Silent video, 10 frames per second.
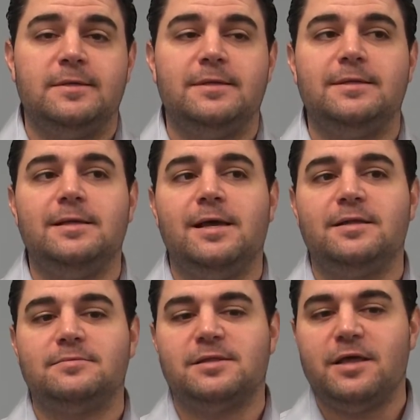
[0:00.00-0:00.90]

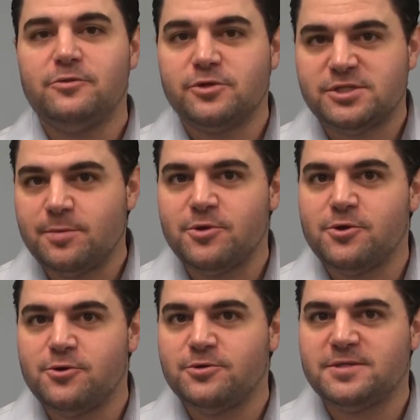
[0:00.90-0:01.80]
Yet, then there's some of
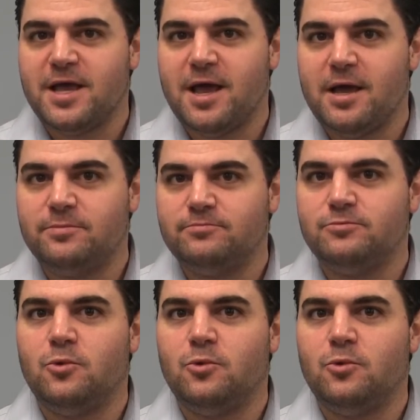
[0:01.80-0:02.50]
those that